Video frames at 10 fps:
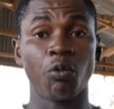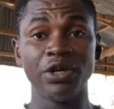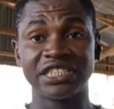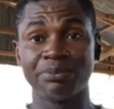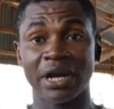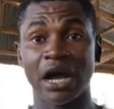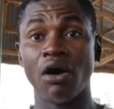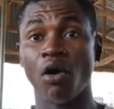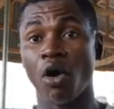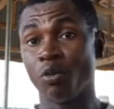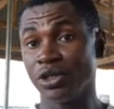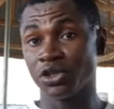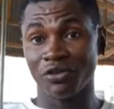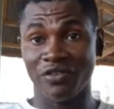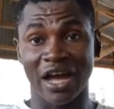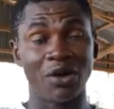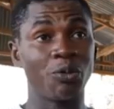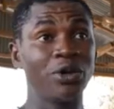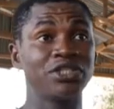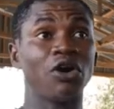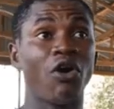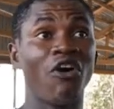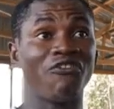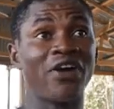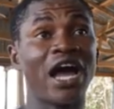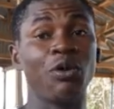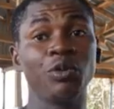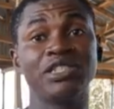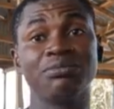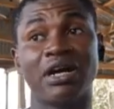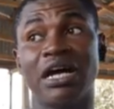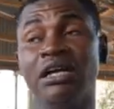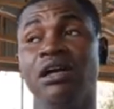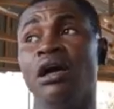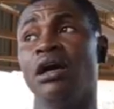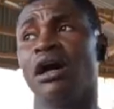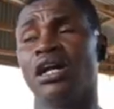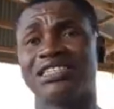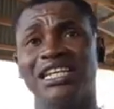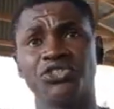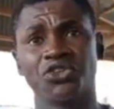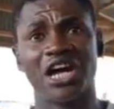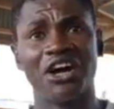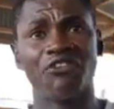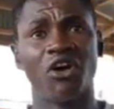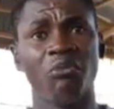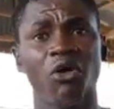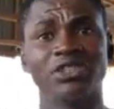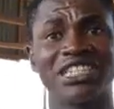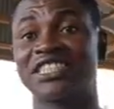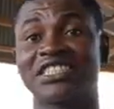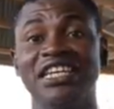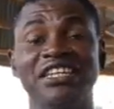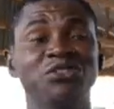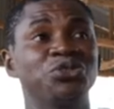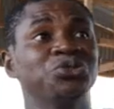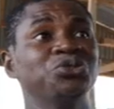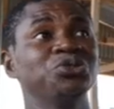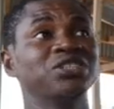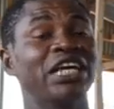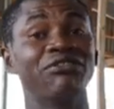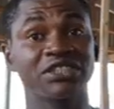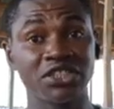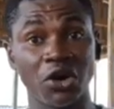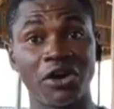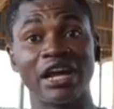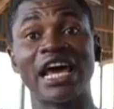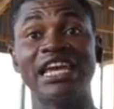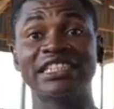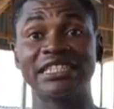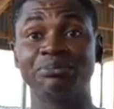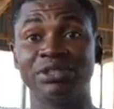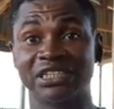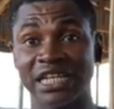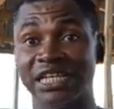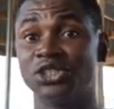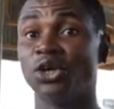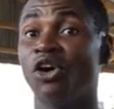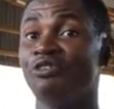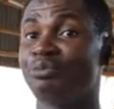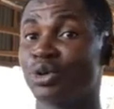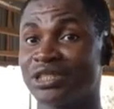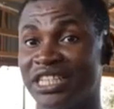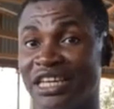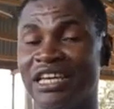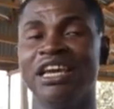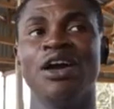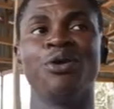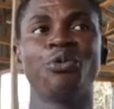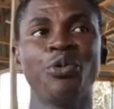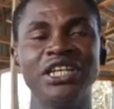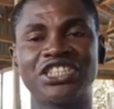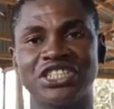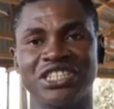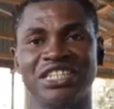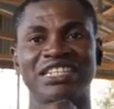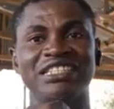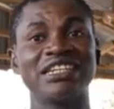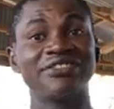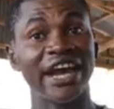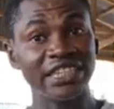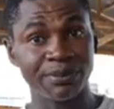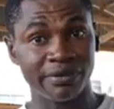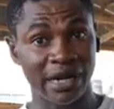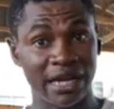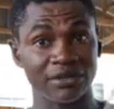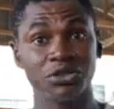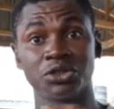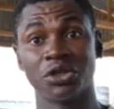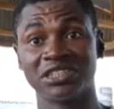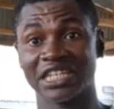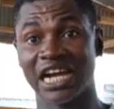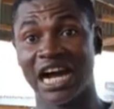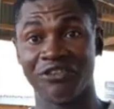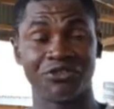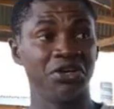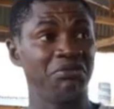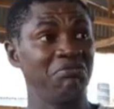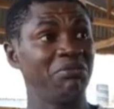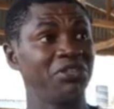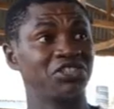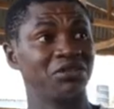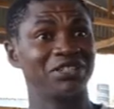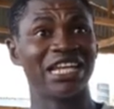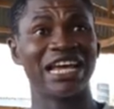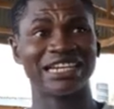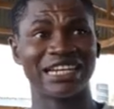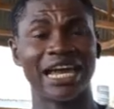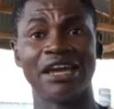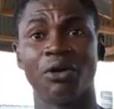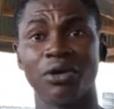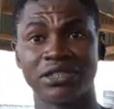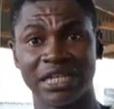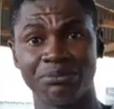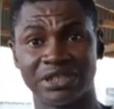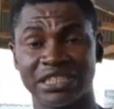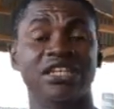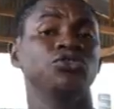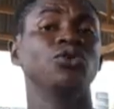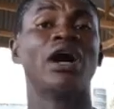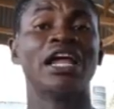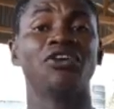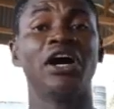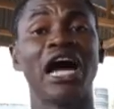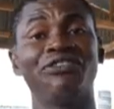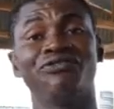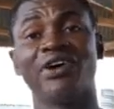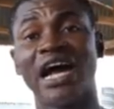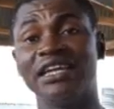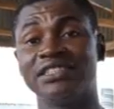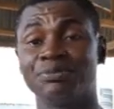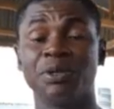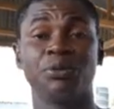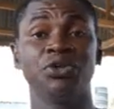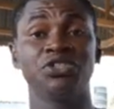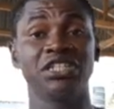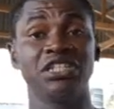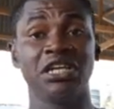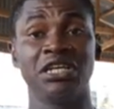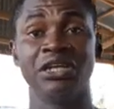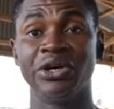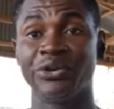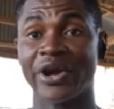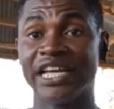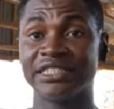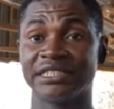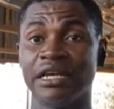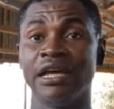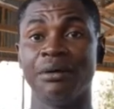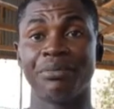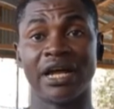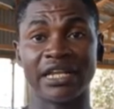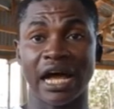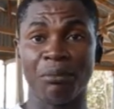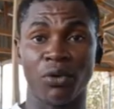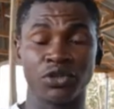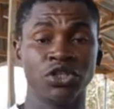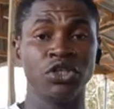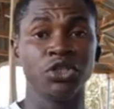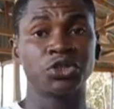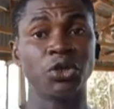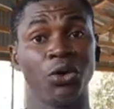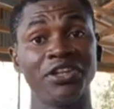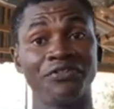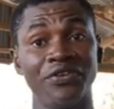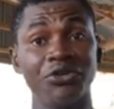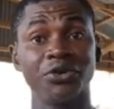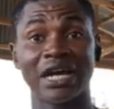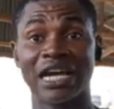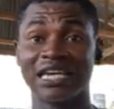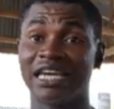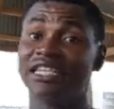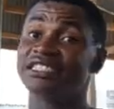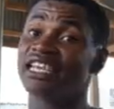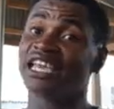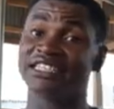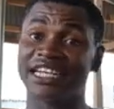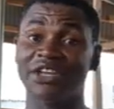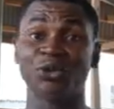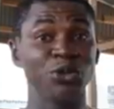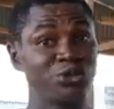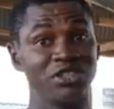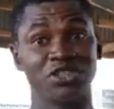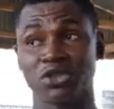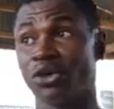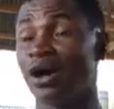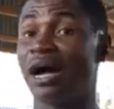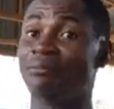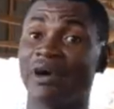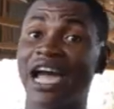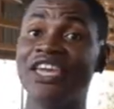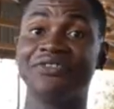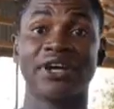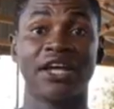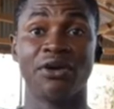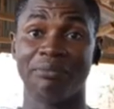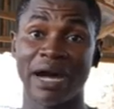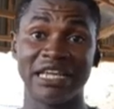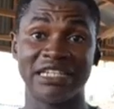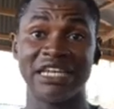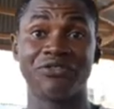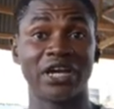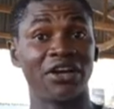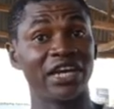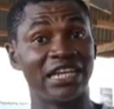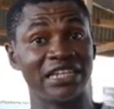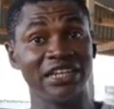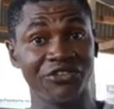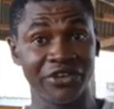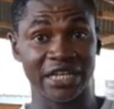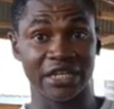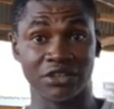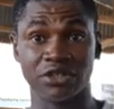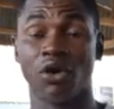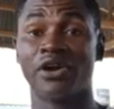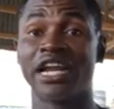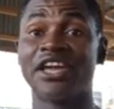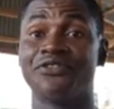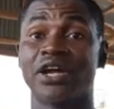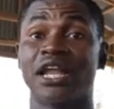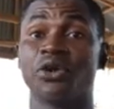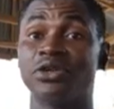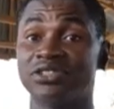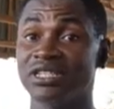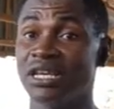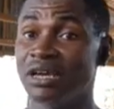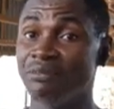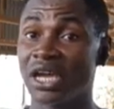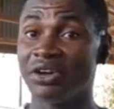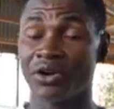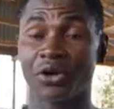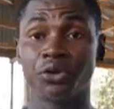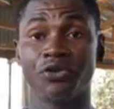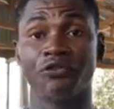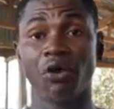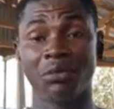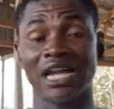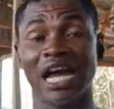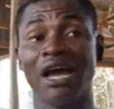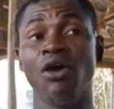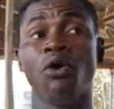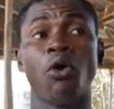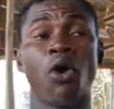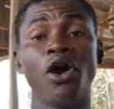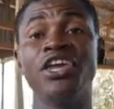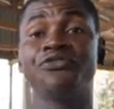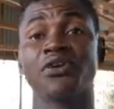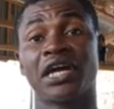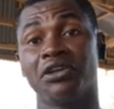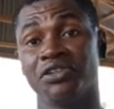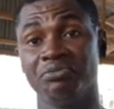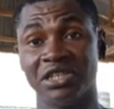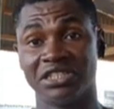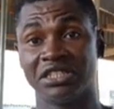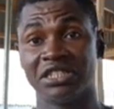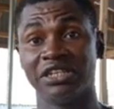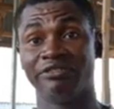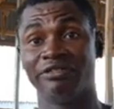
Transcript: wheat bran or wheat offer. Wheat offer and wheat bran tend to have almost 16 to 17 or rather 80% of protein, which the rice bran doesn't have. Maybe it's something like 9 or 10%. So I don't advise people using the rice bran that much. So the feed you can get is either you go to the store and buy, if you cannot get the ingredients, or rather if you cannot make a very good formula, or if you cannot mix it in the